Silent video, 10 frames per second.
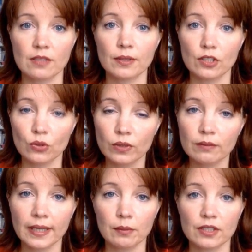but you will
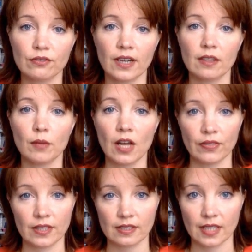be able to find them
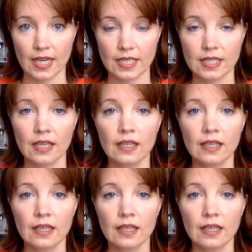on the slides.